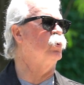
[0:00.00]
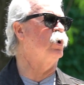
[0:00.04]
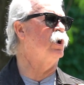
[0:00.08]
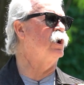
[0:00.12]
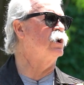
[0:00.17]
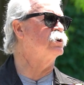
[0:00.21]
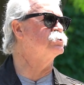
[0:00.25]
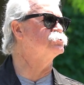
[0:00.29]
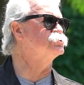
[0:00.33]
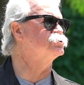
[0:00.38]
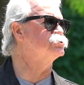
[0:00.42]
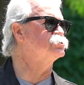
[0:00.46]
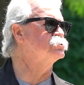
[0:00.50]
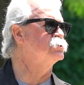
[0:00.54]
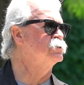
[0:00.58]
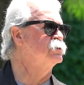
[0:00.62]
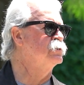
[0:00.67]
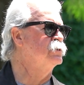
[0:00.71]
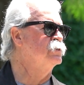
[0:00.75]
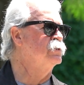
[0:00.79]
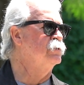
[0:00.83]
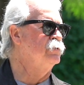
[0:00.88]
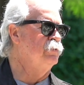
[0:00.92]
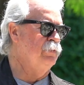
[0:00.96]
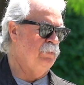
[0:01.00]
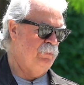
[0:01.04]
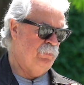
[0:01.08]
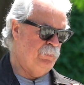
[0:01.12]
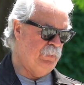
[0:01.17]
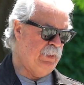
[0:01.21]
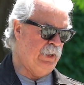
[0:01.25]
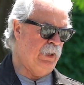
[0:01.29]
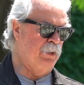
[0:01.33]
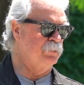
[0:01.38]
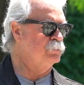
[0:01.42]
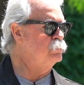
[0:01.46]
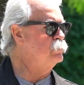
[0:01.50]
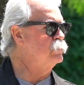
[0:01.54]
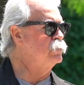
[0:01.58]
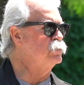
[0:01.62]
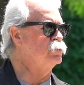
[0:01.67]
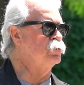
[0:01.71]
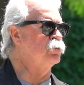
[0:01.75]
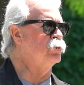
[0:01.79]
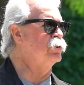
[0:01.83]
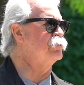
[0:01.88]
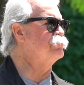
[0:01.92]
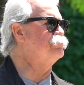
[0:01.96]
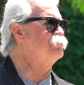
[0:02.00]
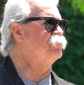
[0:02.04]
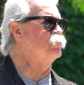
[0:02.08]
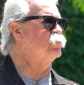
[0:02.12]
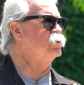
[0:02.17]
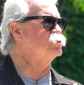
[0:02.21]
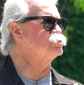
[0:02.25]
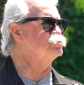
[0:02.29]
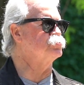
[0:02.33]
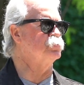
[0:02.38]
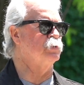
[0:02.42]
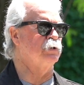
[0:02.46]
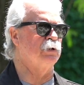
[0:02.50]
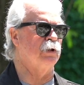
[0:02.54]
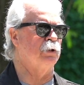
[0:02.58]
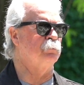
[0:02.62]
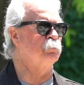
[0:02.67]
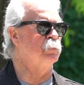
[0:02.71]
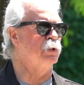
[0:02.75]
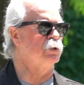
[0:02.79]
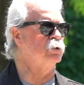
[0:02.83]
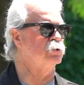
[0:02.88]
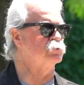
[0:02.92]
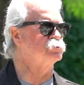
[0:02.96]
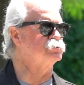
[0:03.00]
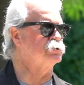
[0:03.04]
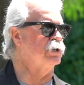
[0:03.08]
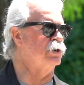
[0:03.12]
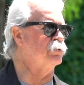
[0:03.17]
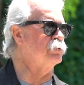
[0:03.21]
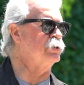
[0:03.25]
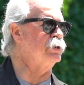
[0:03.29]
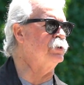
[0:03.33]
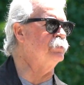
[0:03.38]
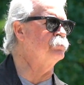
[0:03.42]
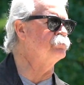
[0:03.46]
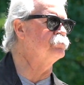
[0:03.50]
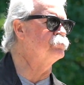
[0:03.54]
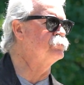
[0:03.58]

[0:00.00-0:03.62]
was that law enforcement and military